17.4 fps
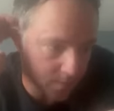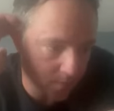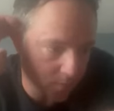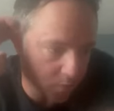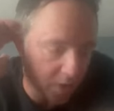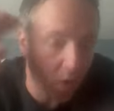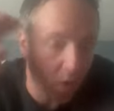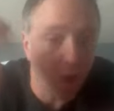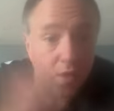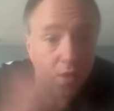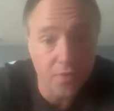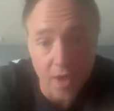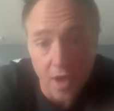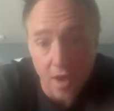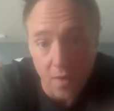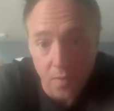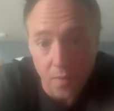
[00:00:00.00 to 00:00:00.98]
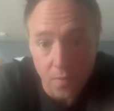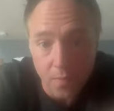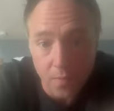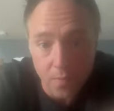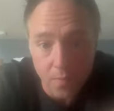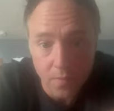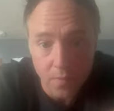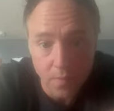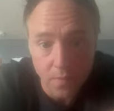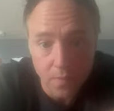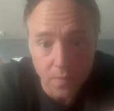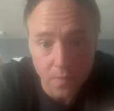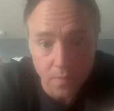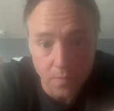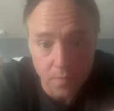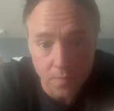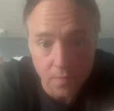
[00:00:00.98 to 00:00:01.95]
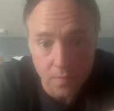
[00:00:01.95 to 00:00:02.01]
We all know
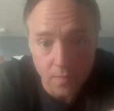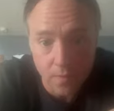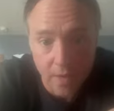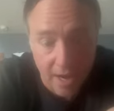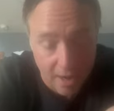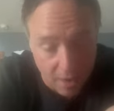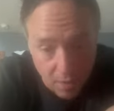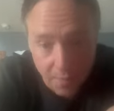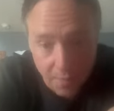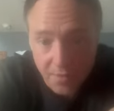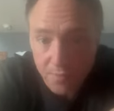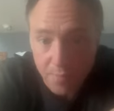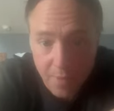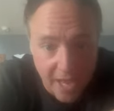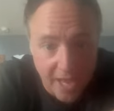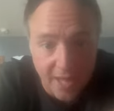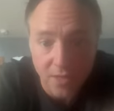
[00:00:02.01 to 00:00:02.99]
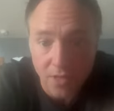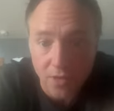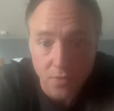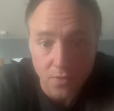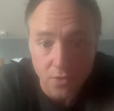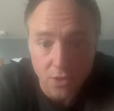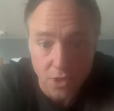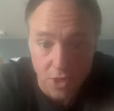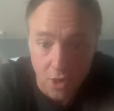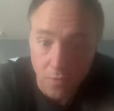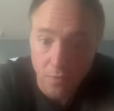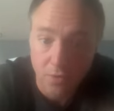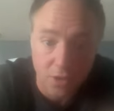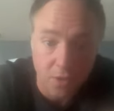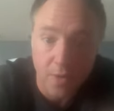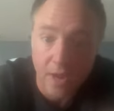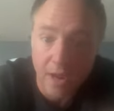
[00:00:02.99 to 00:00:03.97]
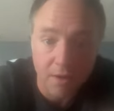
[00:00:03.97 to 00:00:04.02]
heroin's bad news. You don't
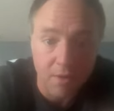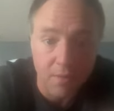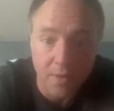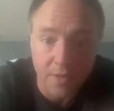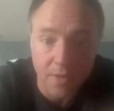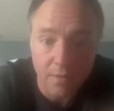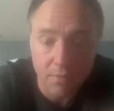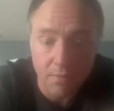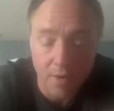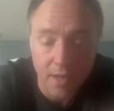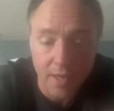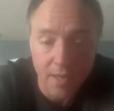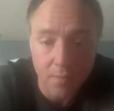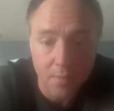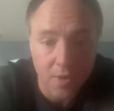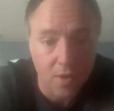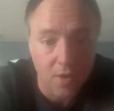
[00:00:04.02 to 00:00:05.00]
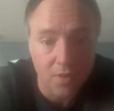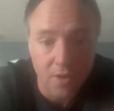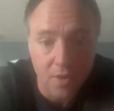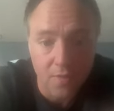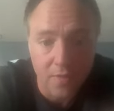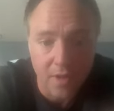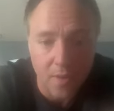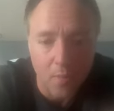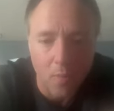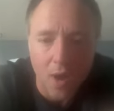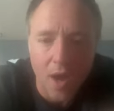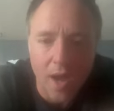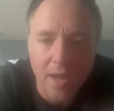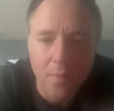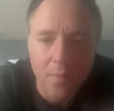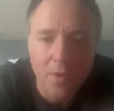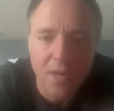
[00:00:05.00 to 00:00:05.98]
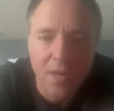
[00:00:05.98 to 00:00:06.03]
do heroin, right? We all know that.
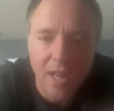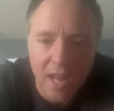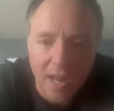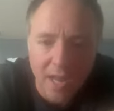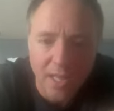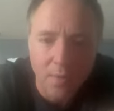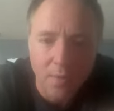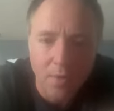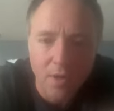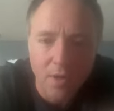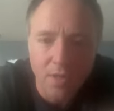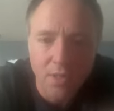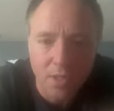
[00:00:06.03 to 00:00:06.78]
Why would anyone